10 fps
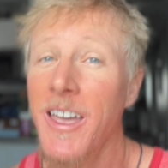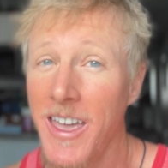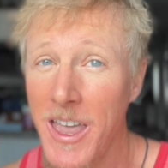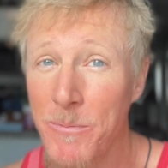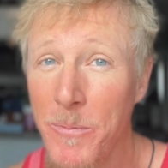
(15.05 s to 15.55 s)

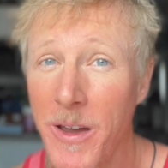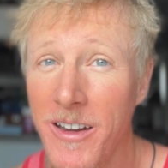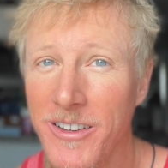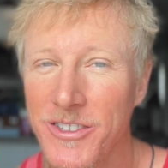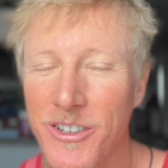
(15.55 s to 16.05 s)
and
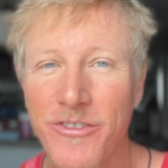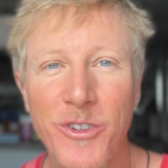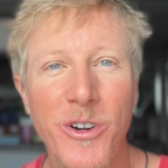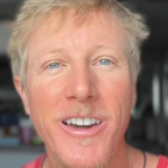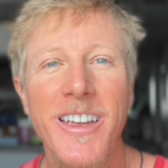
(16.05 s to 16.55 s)
preparing yourself
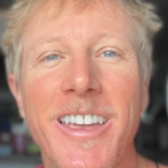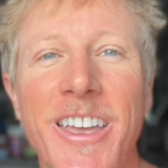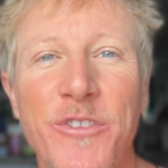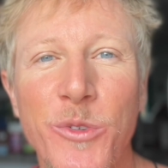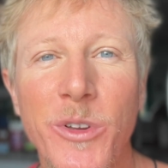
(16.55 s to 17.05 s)
for
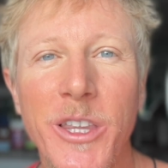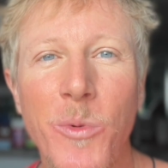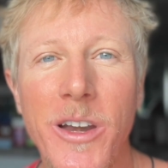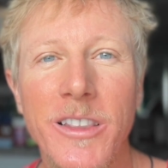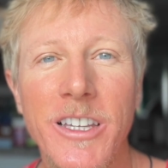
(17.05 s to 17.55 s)
if you really
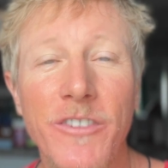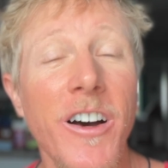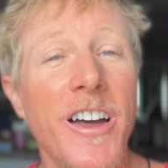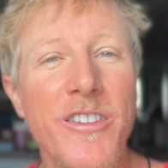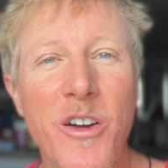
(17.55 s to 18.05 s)
want to live
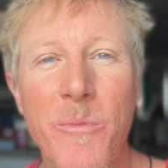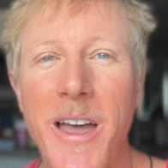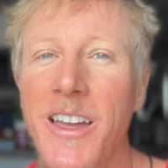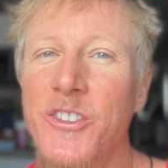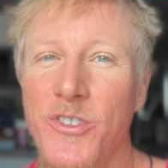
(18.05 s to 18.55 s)
a
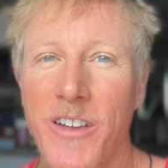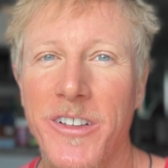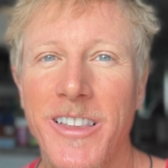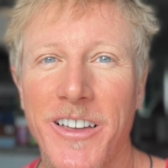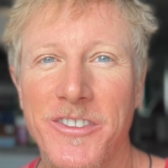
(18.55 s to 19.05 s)
nomad
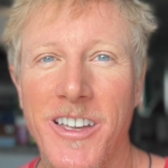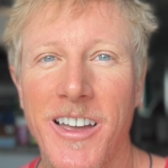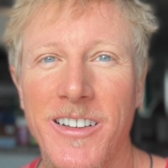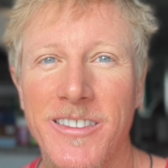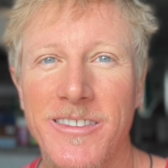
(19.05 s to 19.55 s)
travel lifestyle.